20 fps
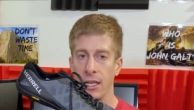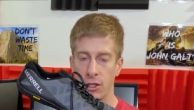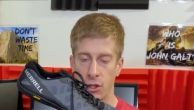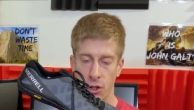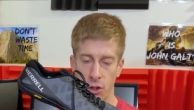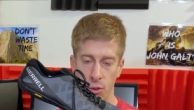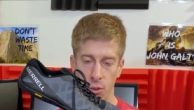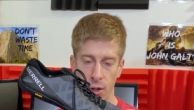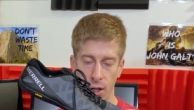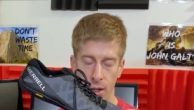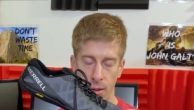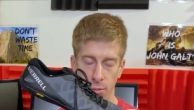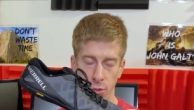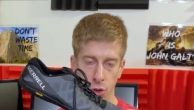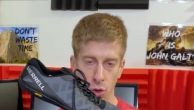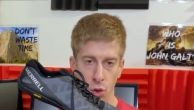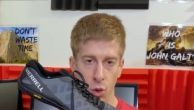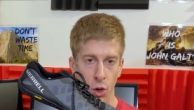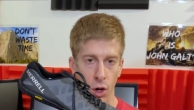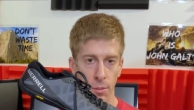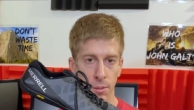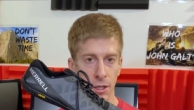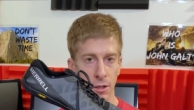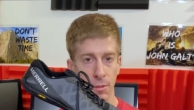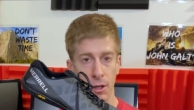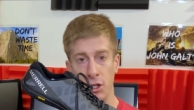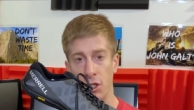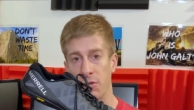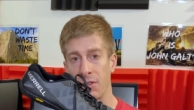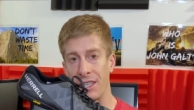to absorb as
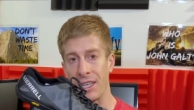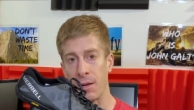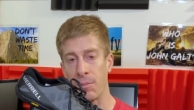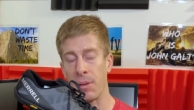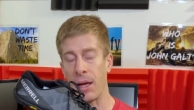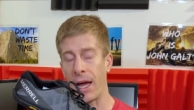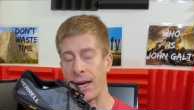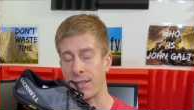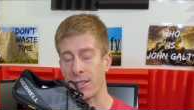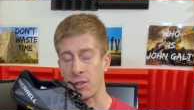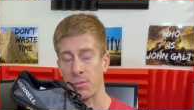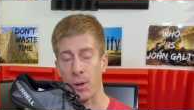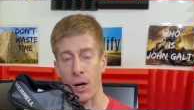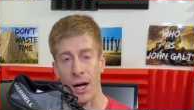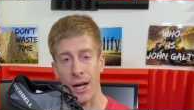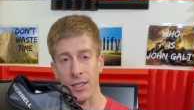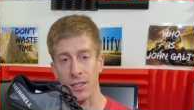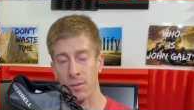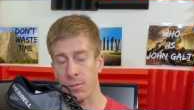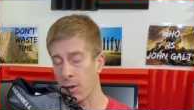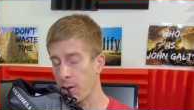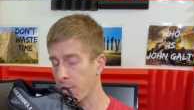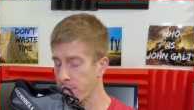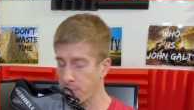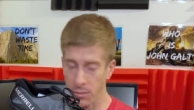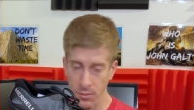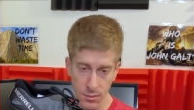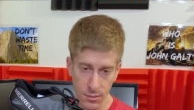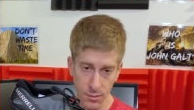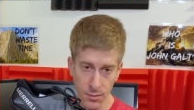much of the impact as possible.
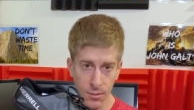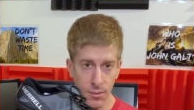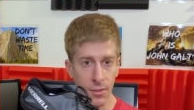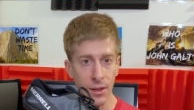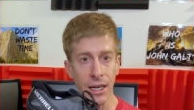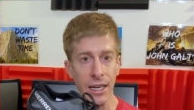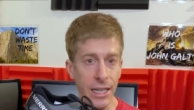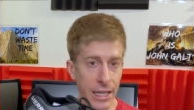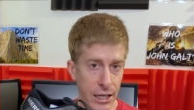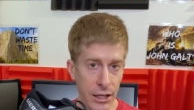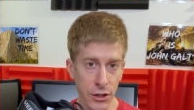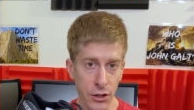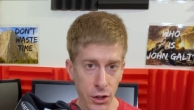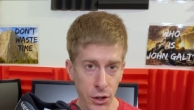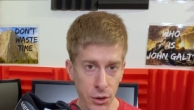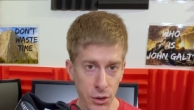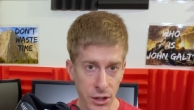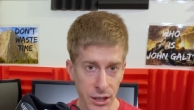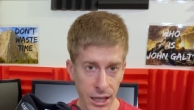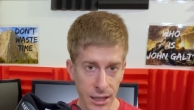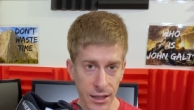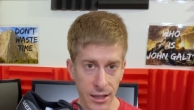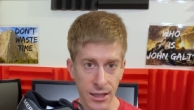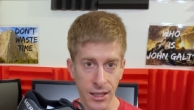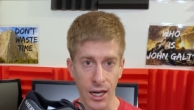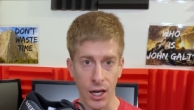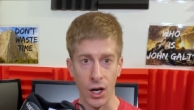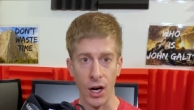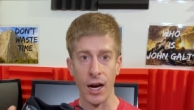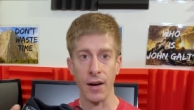Easier said than
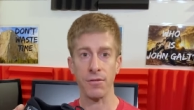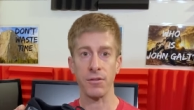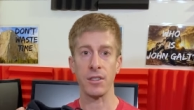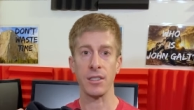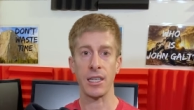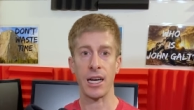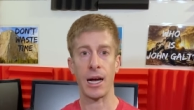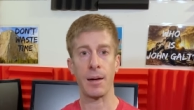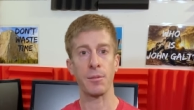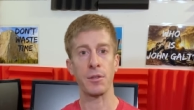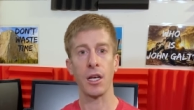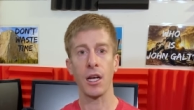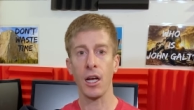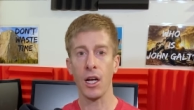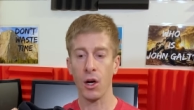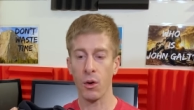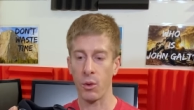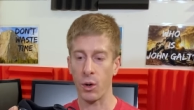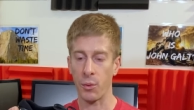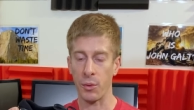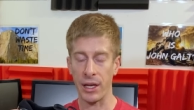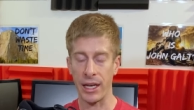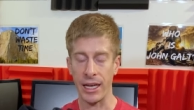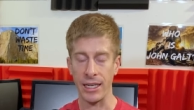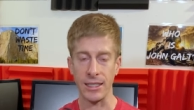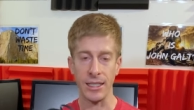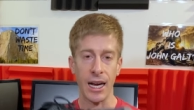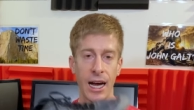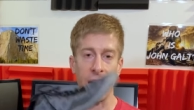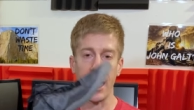done. Oftentimes, when we
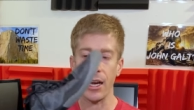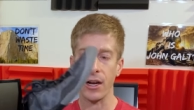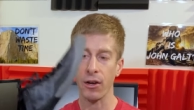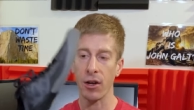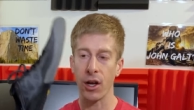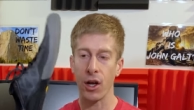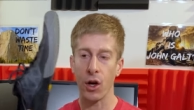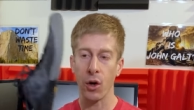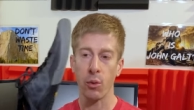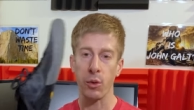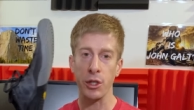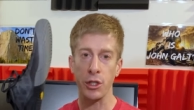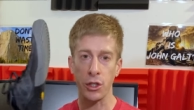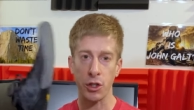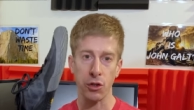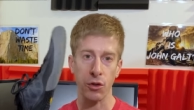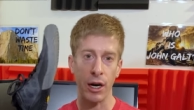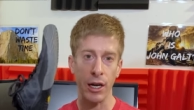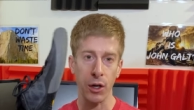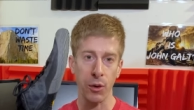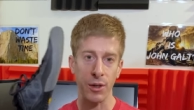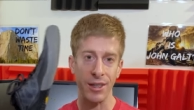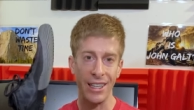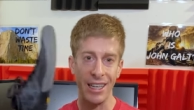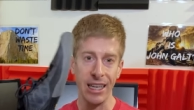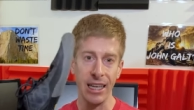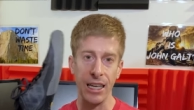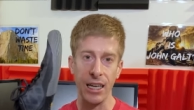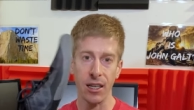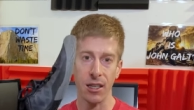get tired, we strike with the
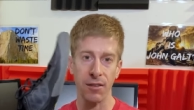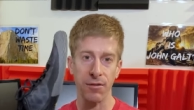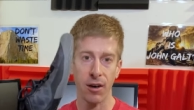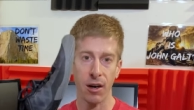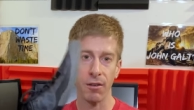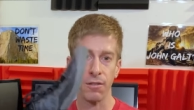heel of